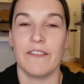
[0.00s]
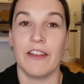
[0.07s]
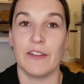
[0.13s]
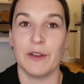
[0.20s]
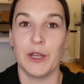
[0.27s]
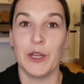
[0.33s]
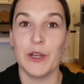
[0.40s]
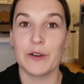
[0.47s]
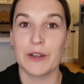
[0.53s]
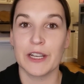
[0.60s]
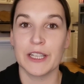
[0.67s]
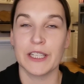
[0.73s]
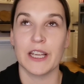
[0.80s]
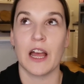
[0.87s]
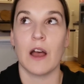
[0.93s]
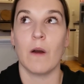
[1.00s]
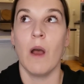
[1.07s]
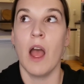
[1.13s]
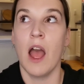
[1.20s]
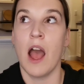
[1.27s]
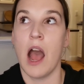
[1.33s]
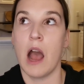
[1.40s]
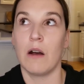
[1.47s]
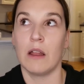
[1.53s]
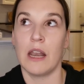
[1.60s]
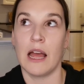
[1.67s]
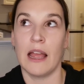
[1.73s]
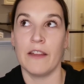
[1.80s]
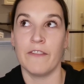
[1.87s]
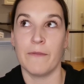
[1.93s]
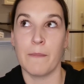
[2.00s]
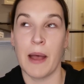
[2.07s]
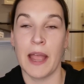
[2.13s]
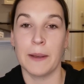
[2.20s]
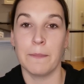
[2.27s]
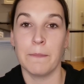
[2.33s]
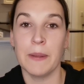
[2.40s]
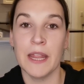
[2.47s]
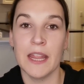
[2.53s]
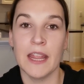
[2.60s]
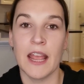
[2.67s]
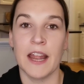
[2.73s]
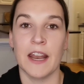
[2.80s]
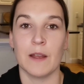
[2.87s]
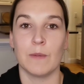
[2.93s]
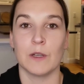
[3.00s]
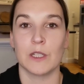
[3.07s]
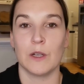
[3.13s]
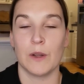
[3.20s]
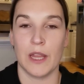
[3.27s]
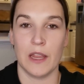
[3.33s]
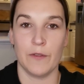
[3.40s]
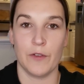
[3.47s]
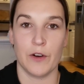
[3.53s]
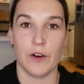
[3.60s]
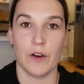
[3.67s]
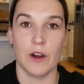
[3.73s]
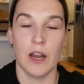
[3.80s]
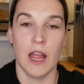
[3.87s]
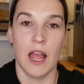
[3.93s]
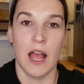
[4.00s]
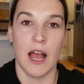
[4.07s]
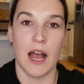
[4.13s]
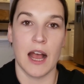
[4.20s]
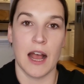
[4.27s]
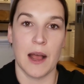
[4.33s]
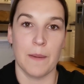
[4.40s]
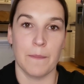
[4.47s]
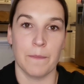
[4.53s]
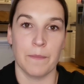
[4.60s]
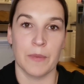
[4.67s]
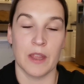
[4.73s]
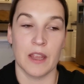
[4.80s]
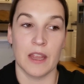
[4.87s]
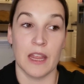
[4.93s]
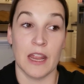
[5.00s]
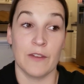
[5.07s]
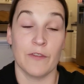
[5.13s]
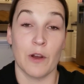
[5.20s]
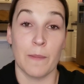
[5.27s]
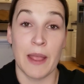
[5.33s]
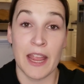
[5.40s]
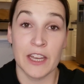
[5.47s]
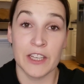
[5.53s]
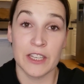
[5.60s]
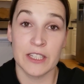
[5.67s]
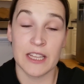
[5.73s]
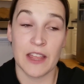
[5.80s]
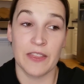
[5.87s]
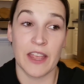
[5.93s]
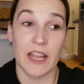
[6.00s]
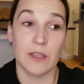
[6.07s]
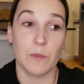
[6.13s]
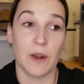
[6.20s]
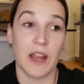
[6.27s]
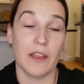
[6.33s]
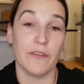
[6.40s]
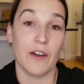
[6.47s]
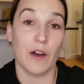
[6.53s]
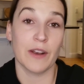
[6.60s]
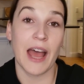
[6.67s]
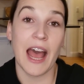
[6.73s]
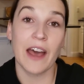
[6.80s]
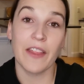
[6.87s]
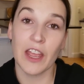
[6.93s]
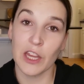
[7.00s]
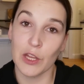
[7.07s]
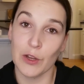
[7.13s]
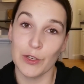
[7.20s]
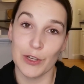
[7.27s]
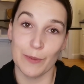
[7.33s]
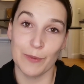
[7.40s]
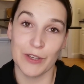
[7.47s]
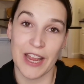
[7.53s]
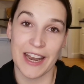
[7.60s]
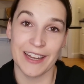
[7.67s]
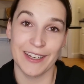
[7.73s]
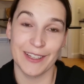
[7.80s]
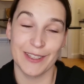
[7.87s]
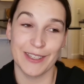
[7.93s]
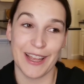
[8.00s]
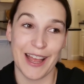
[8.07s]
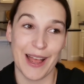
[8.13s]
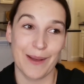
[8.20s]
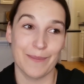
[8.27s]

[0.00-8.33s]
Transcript: very curious how our life might be, and I was looking for information, and that's when I found other YouTube channels